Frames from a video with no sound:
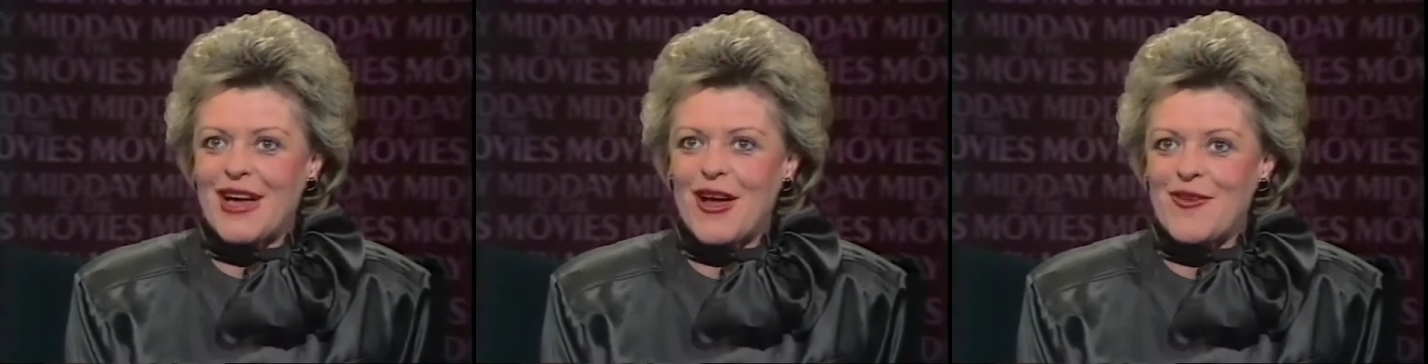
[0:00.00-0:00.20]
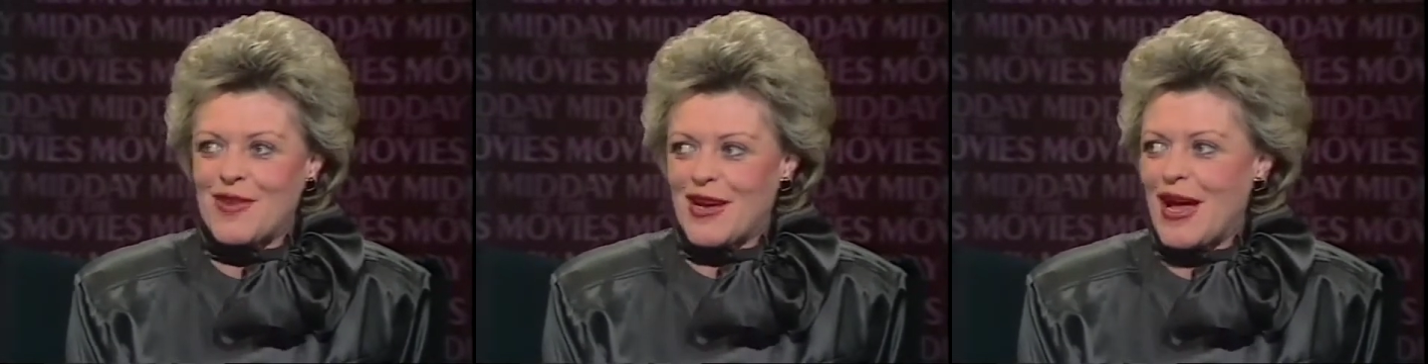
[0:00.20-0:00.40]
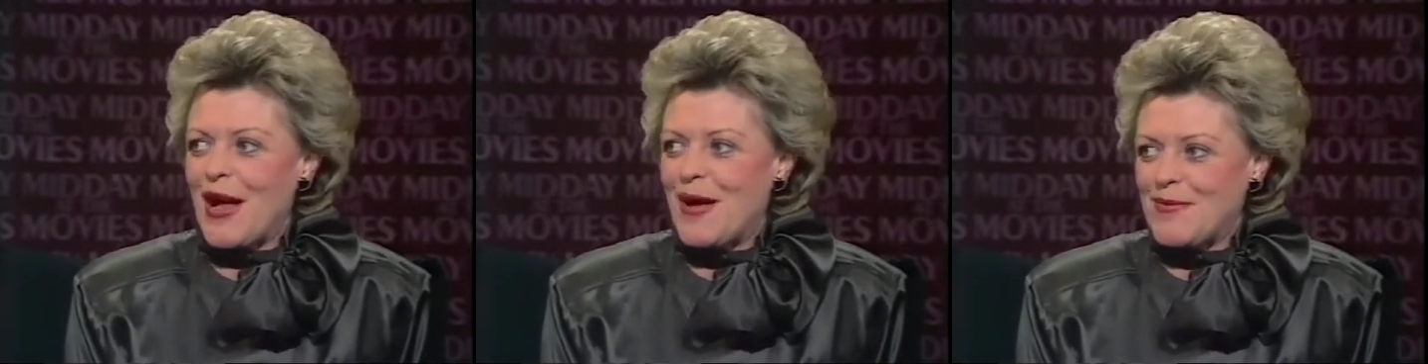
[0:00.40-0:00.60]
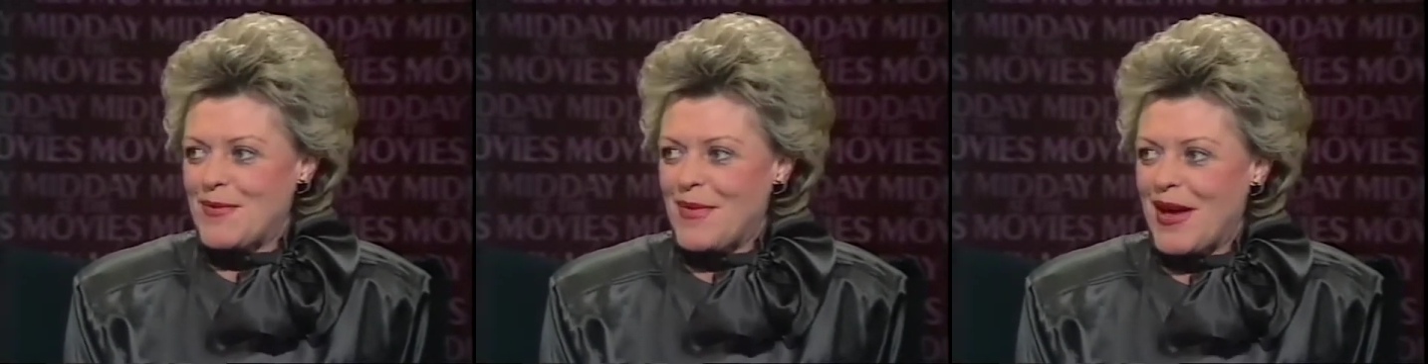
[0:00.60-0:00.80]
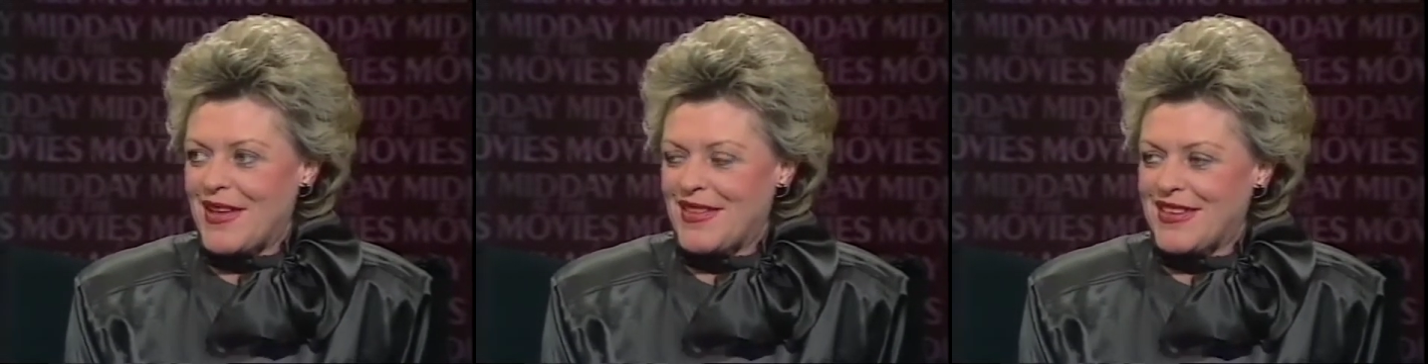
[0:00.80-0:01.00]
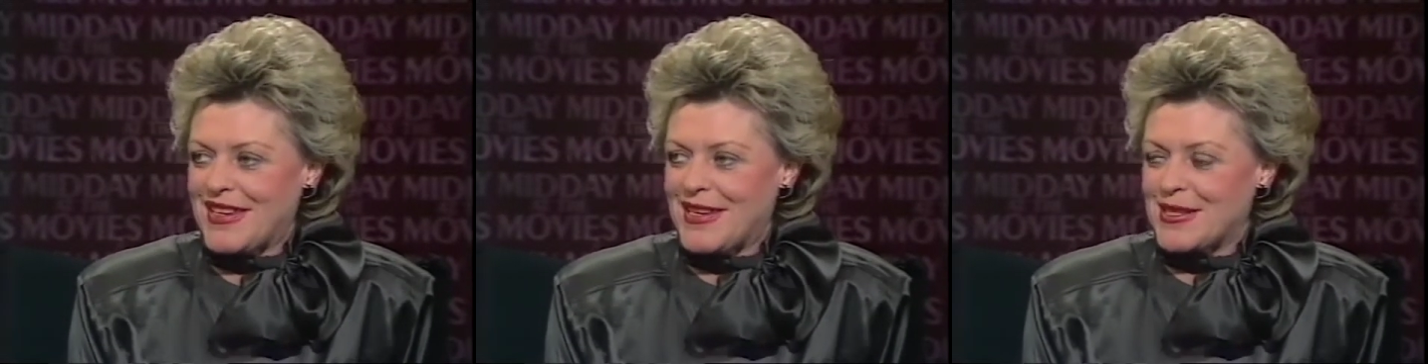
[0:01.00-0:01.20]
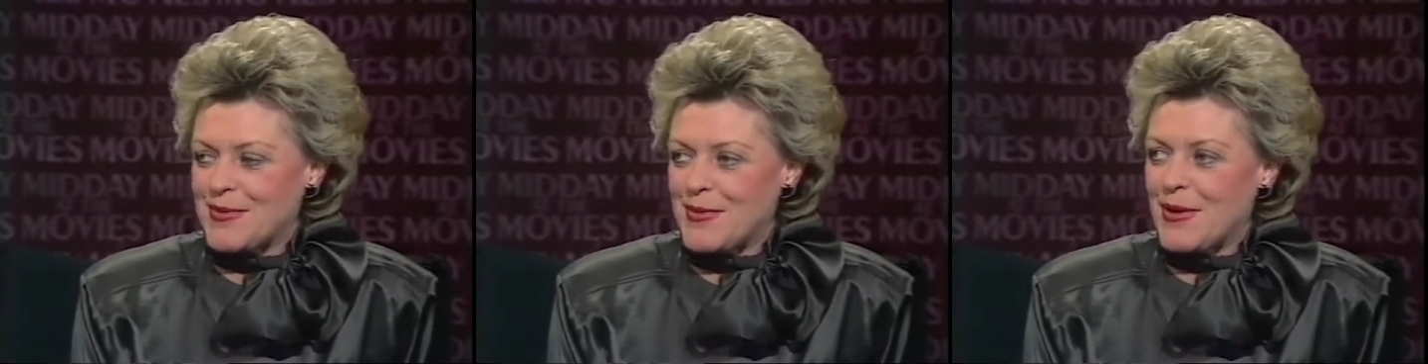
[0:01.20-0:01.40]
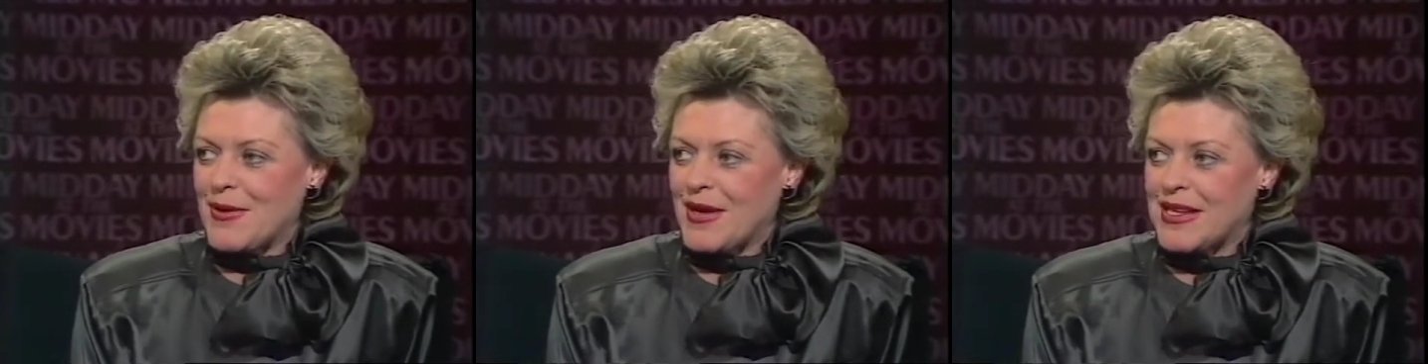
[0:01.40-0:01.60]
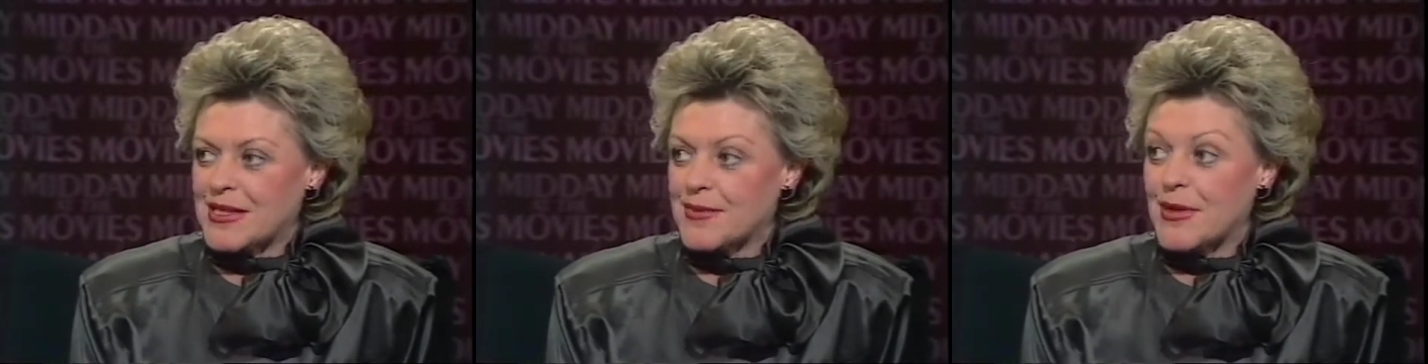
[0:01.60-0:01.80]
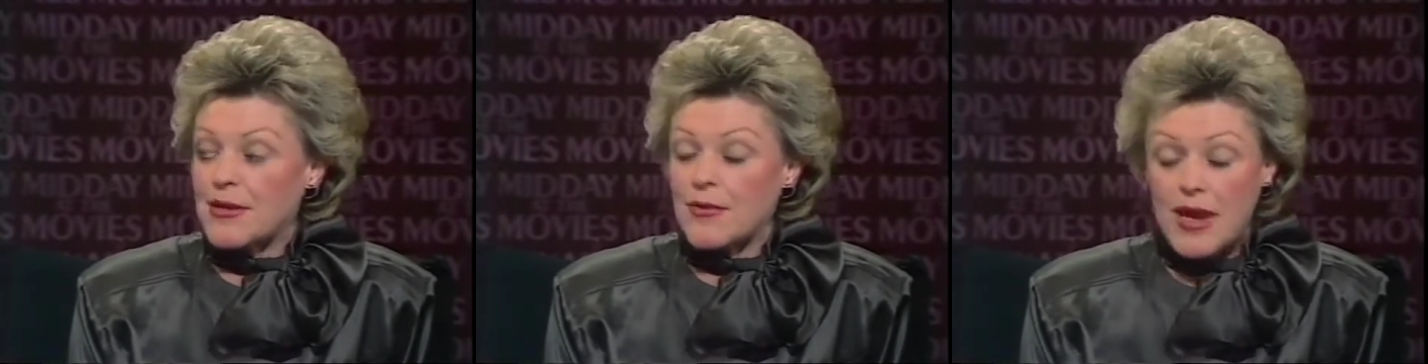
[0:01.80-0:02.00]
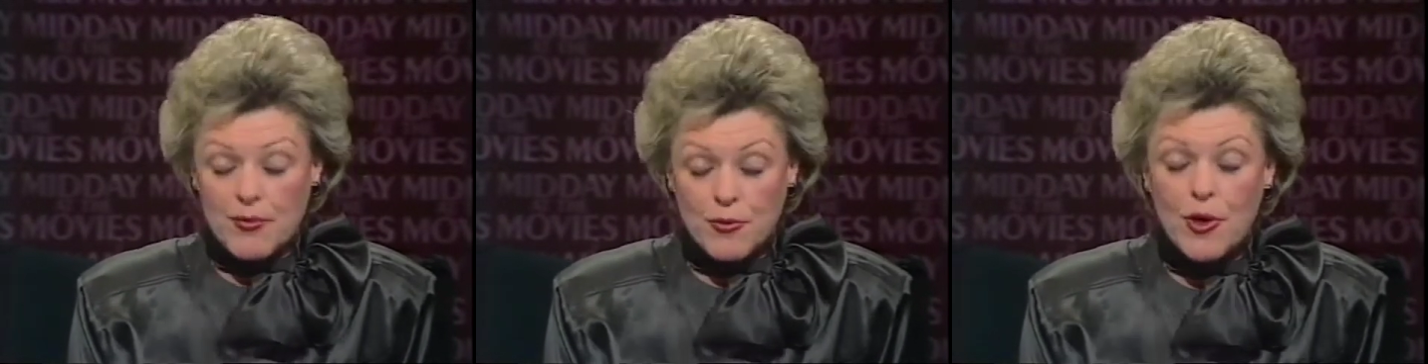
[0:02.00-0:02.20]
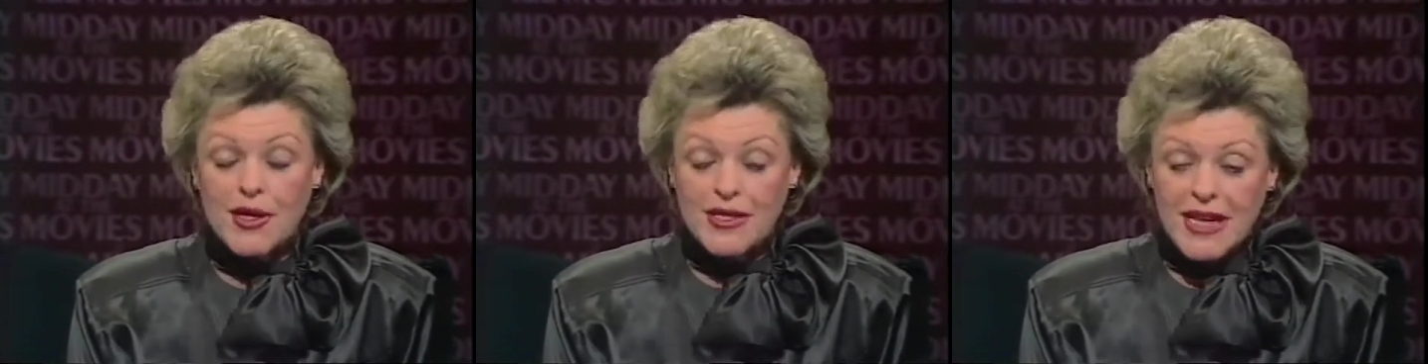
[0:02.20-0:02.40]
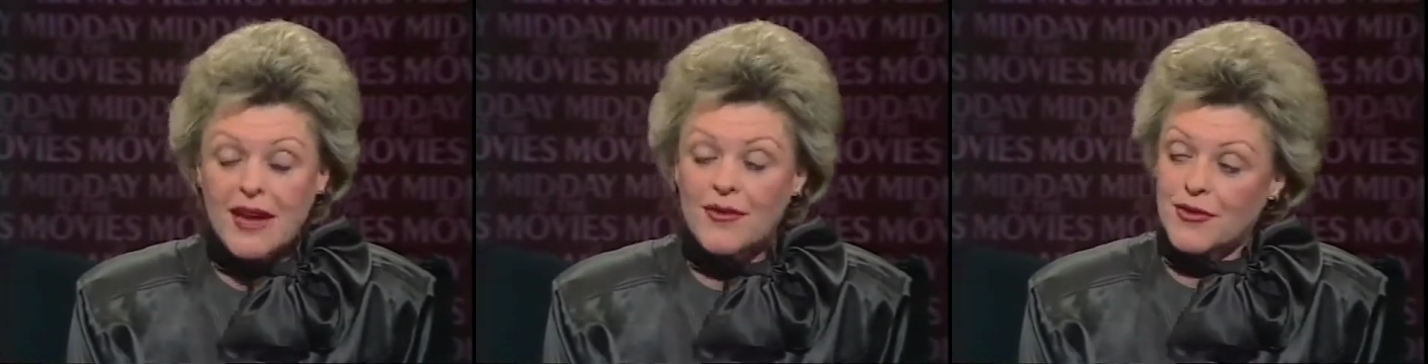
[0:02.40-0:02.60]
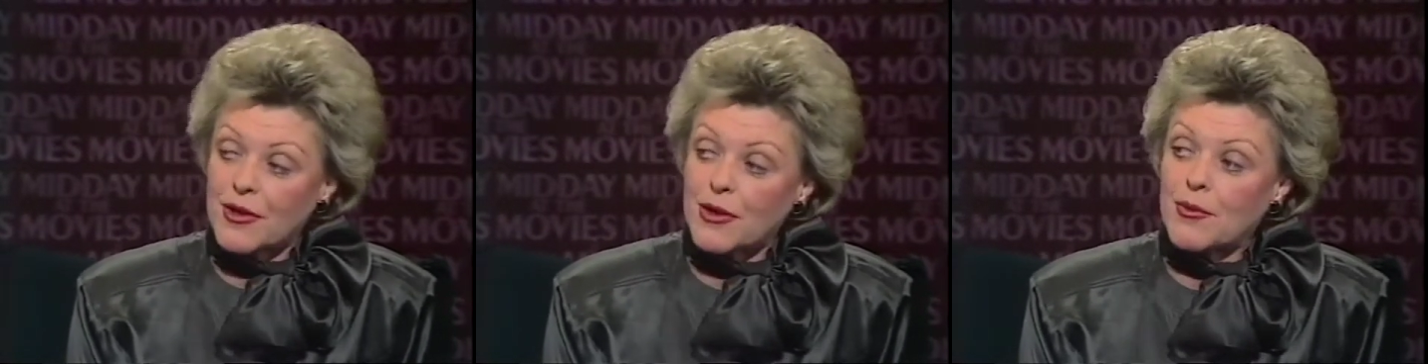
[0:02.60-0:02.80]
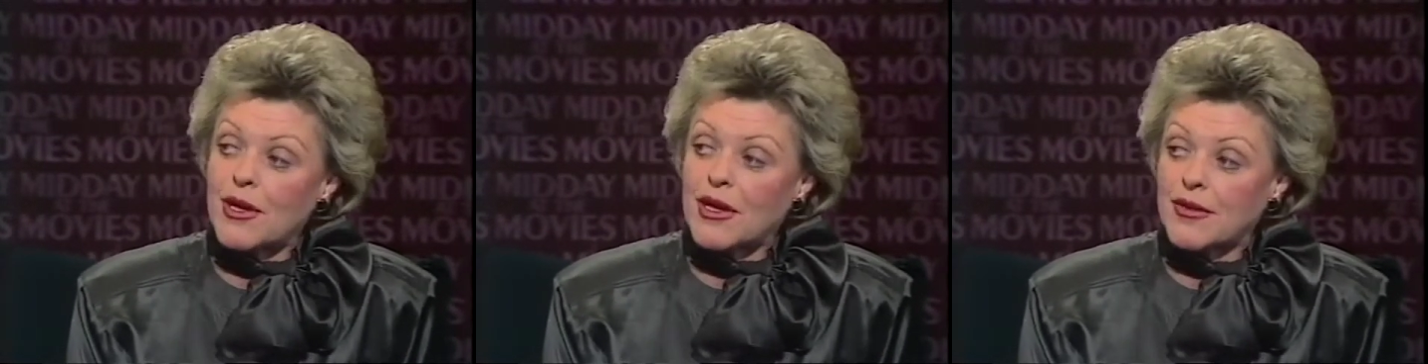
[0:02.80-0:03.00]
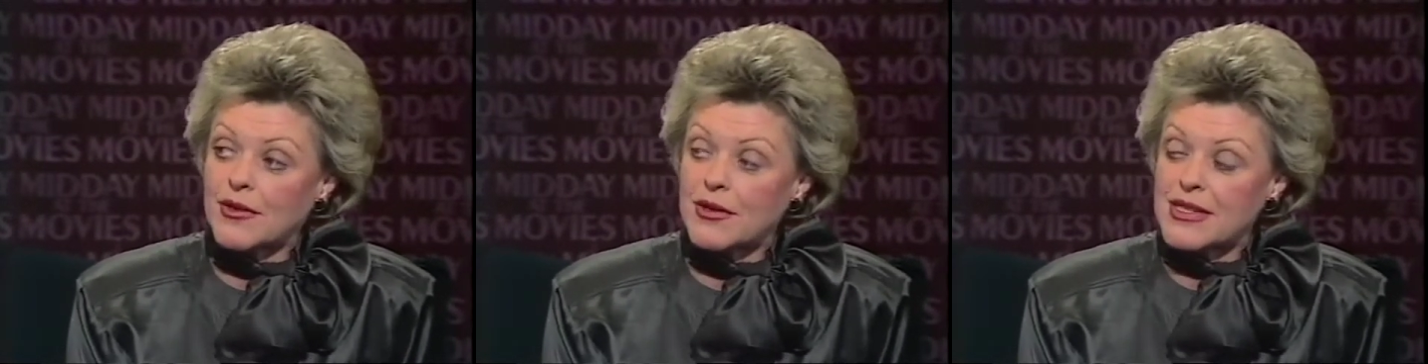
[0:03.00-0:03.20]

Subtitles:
overcome by the experience, but it worked out very well,